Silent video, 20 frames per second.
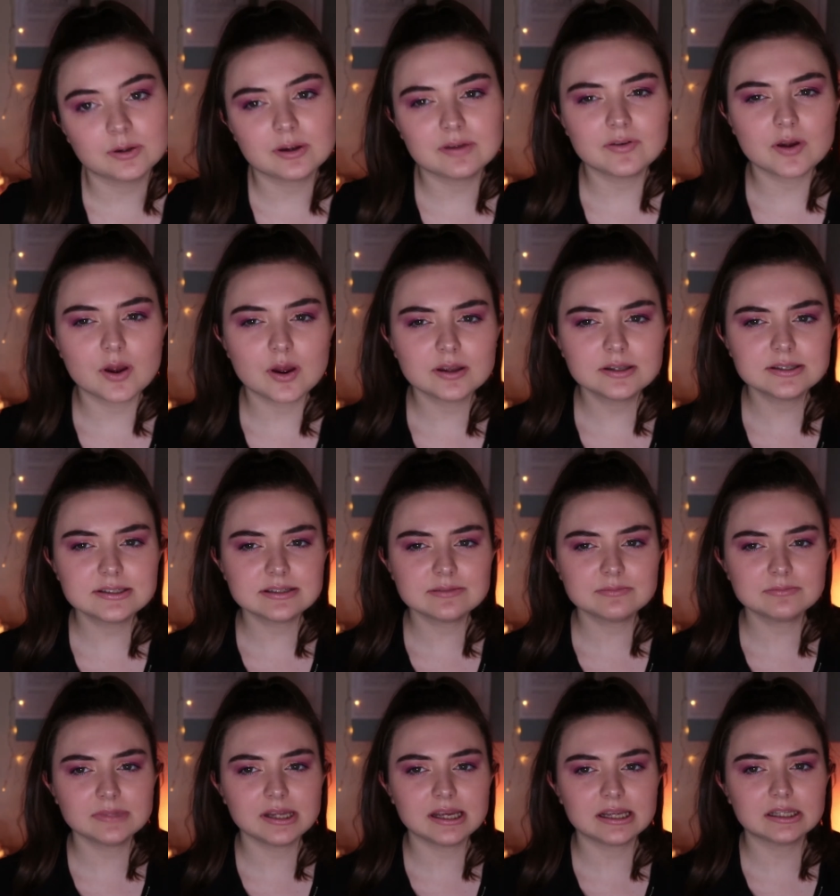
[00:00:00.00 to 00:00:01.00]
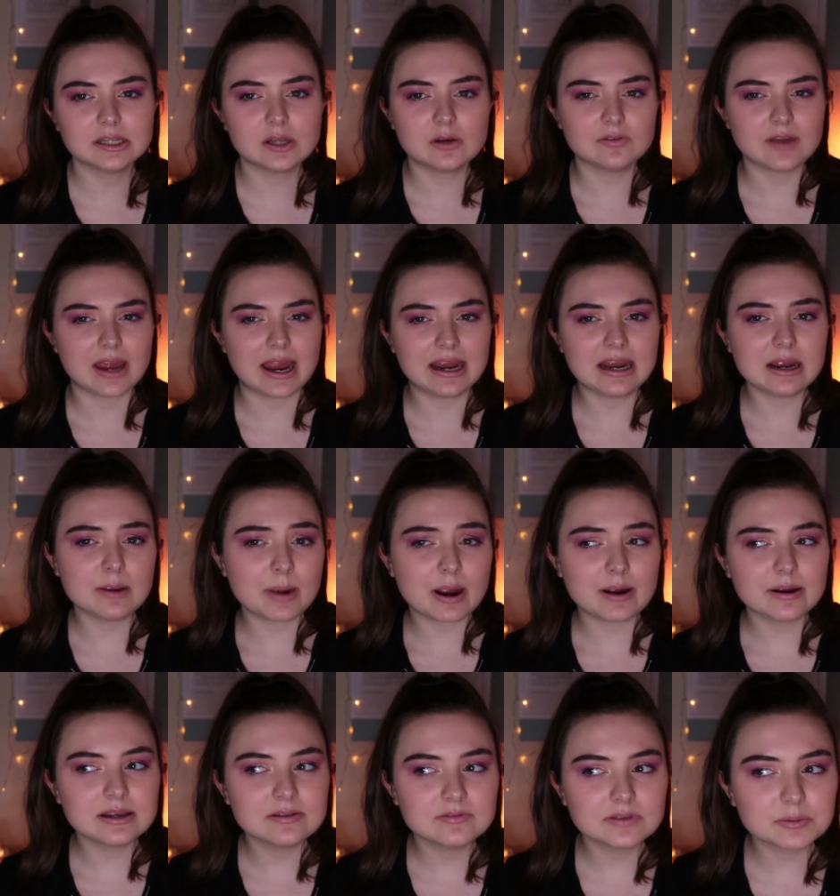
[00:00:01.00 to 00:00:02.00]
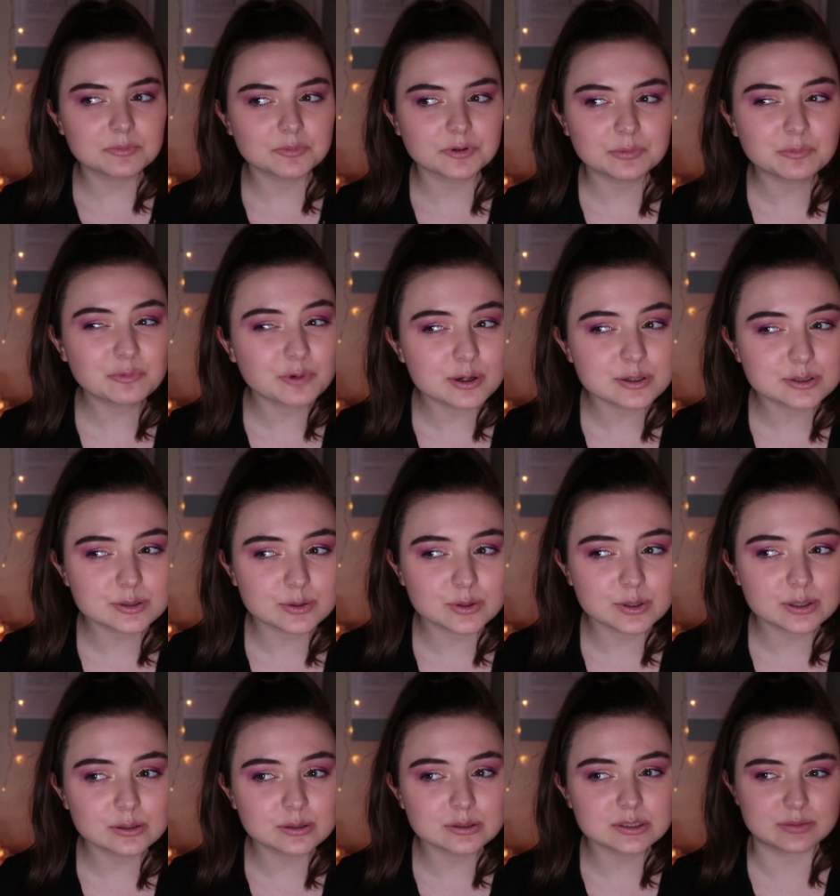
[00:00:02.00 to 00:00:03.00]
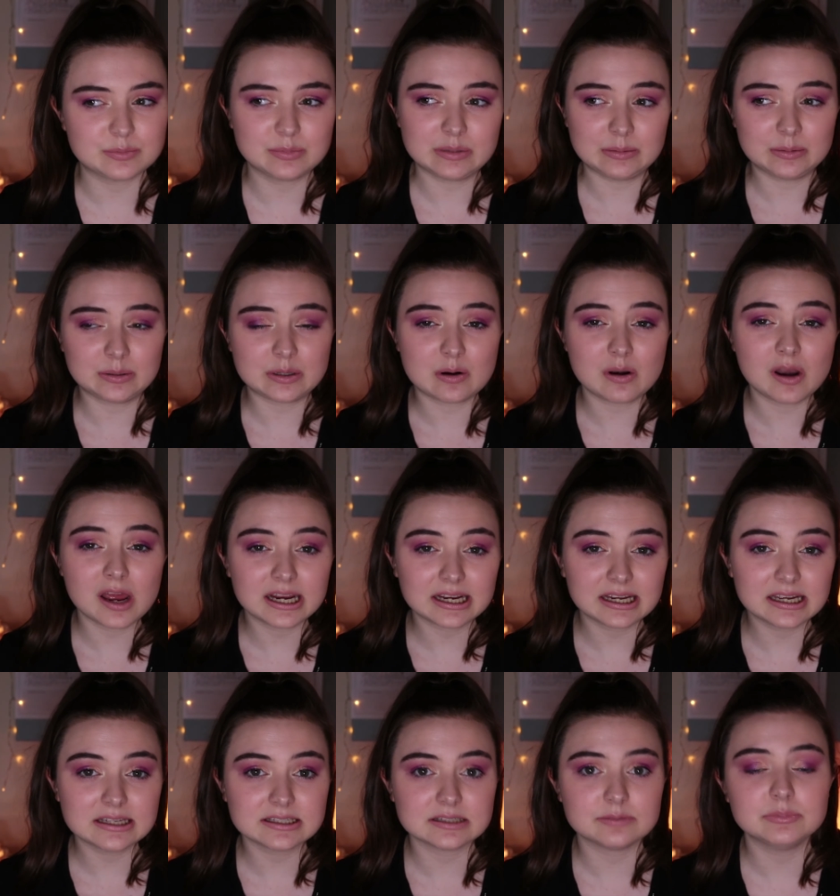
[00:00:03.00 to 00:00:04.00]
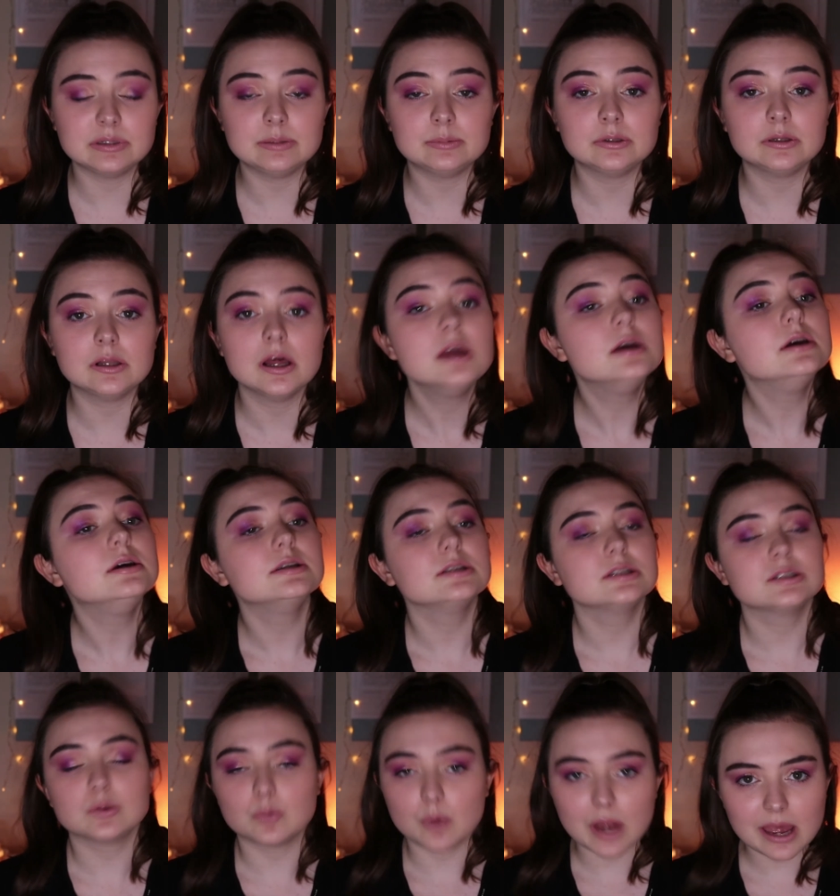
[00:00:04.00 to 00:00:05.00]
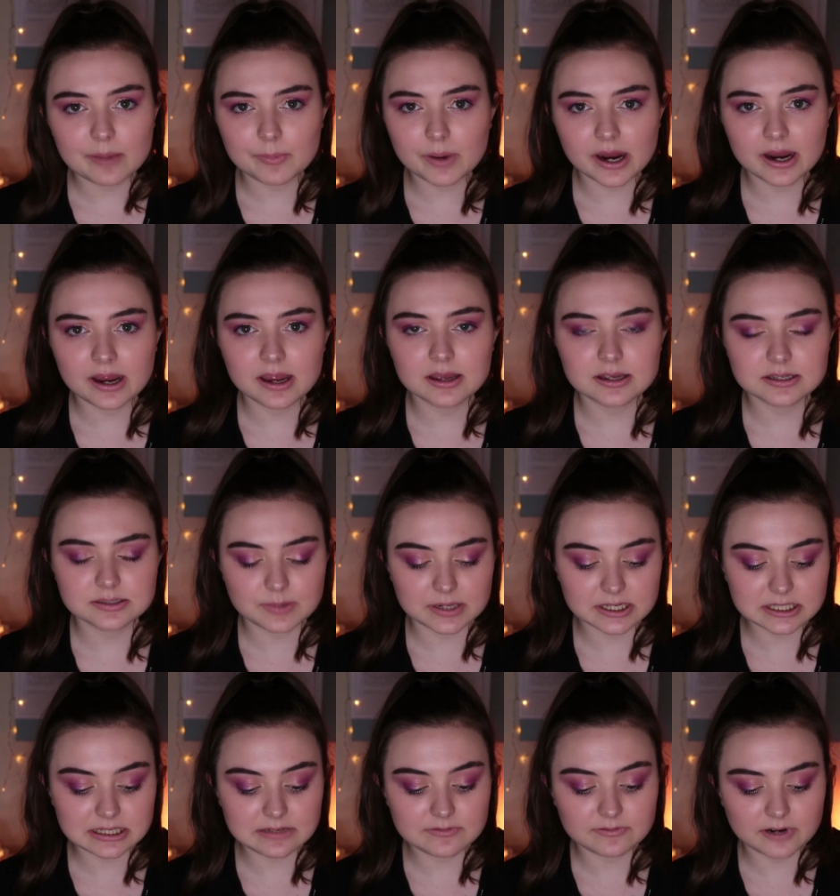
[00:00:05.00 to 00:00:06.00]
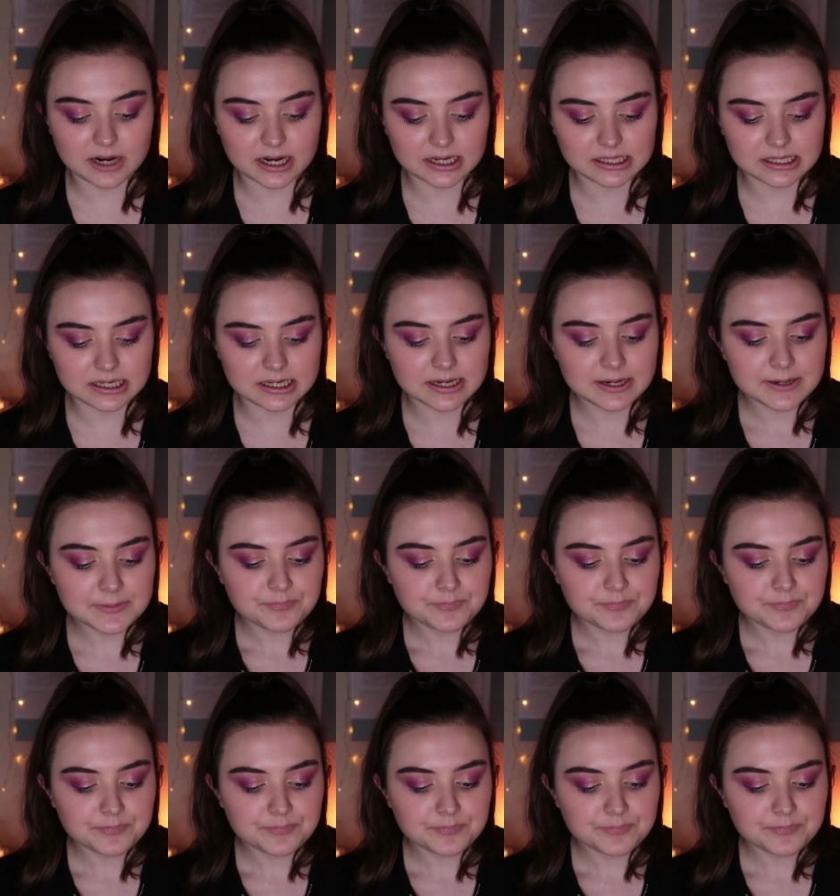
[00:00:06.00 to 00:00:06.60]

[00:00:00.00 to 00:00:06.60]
I've heard some like love-hate about evening primrose oil. Some people don't like it, some people swear by it, especially for acne.